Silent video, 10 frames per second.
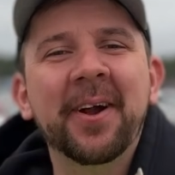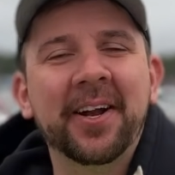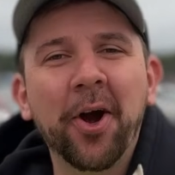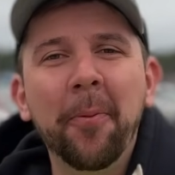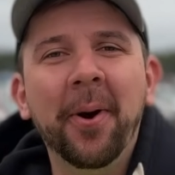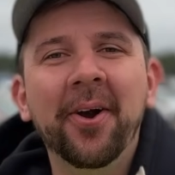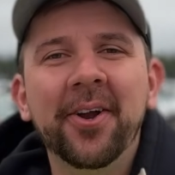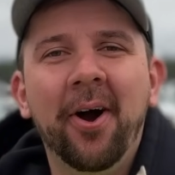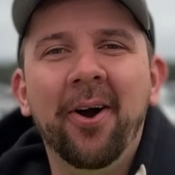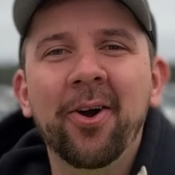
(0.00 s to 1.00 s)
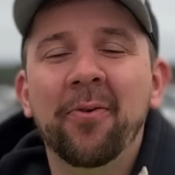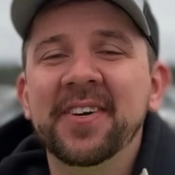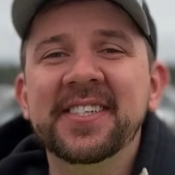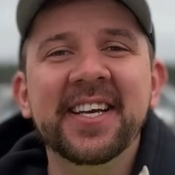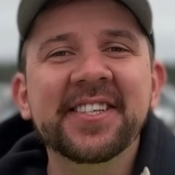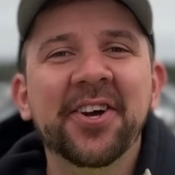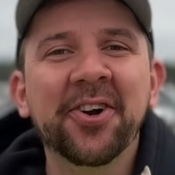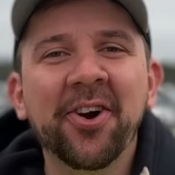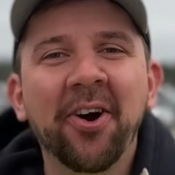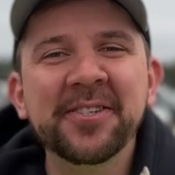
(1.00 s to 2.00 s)
We're at Copart Yard, over
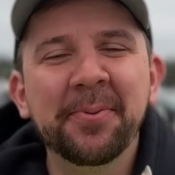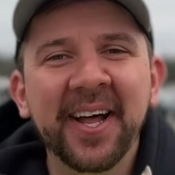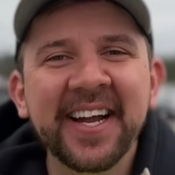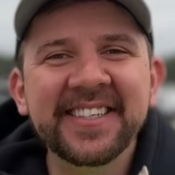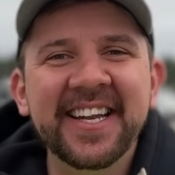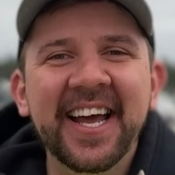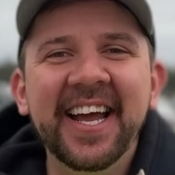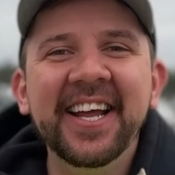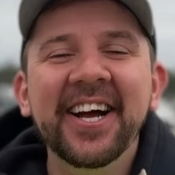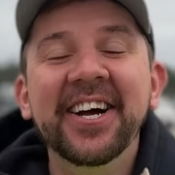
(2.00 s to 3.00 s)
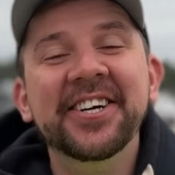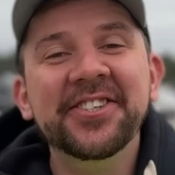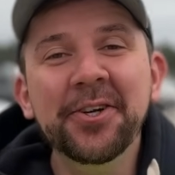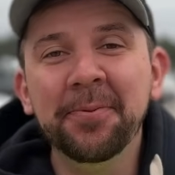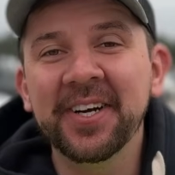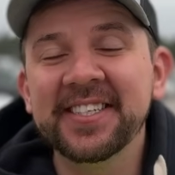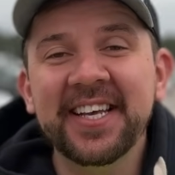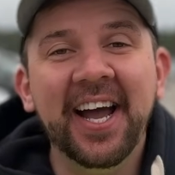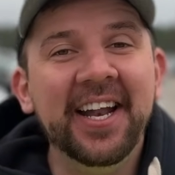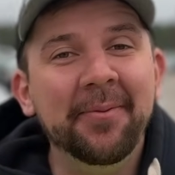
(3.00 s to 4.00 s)
600 cars playing today. Super
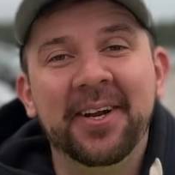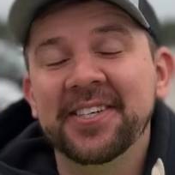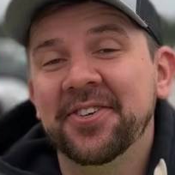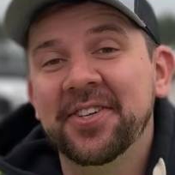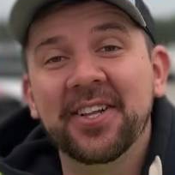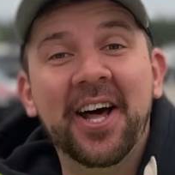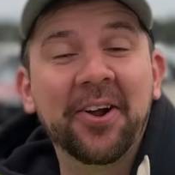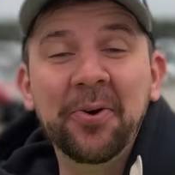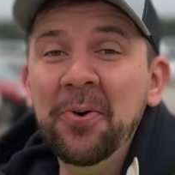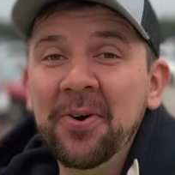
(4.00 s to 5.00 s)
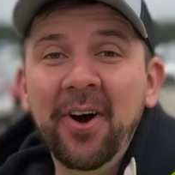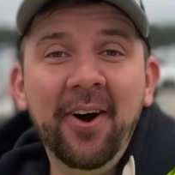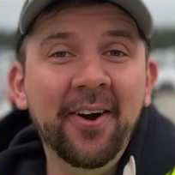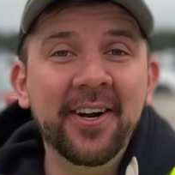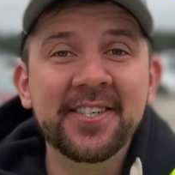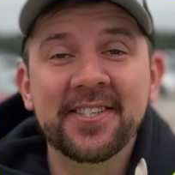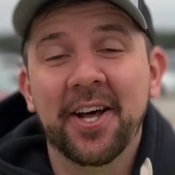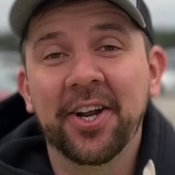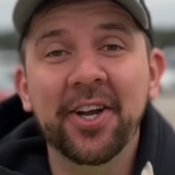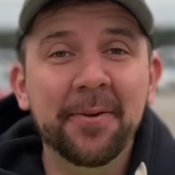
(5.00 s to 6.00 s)
excited because there's a lot of cool cars, a
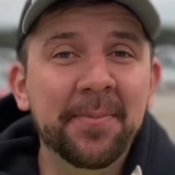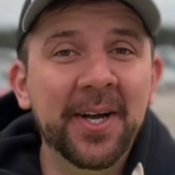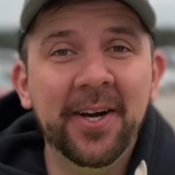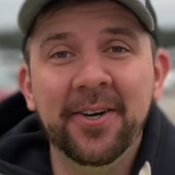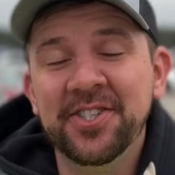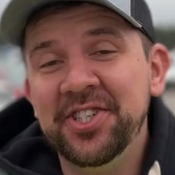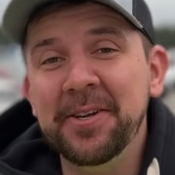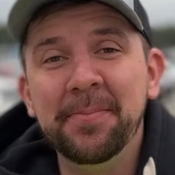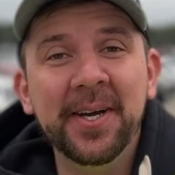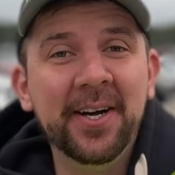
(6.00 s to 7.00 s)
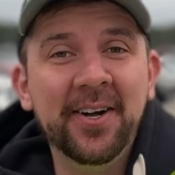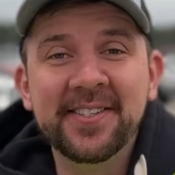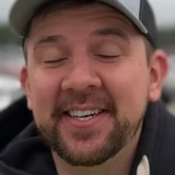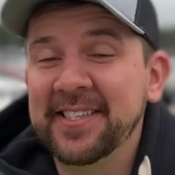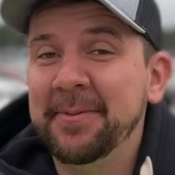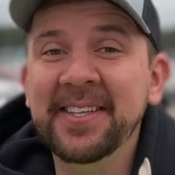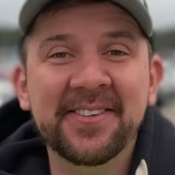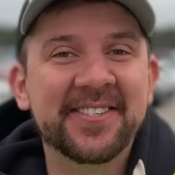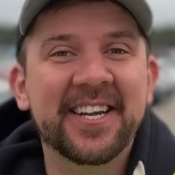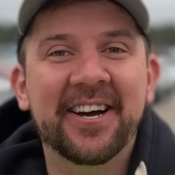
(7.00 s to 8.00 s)
lot of good builds, cheap builds, and
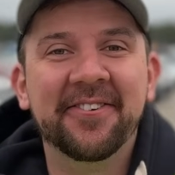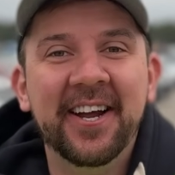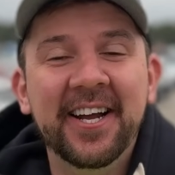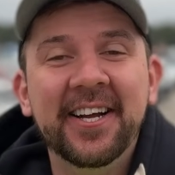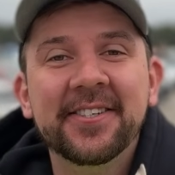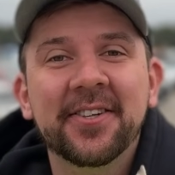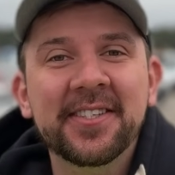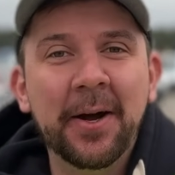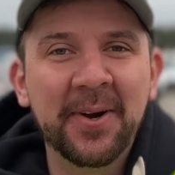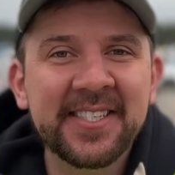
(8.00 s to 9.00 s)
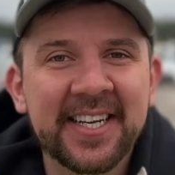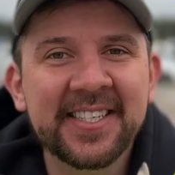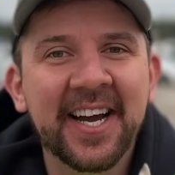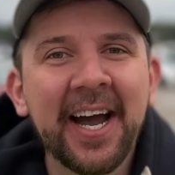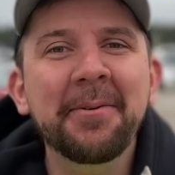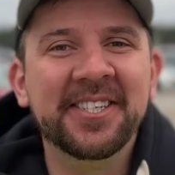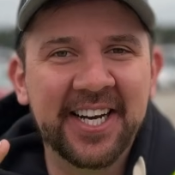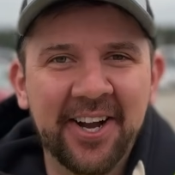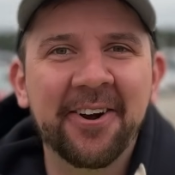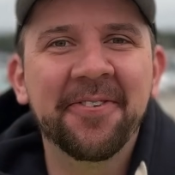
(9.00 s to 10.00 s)
expensive stuff. So let's not waste any time and
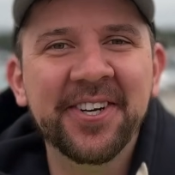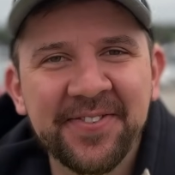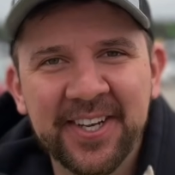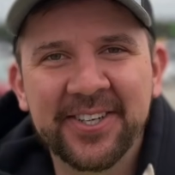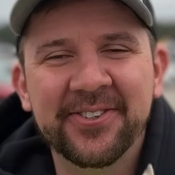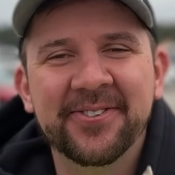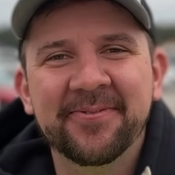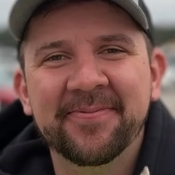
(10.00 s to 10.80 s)
check out our first vehicle.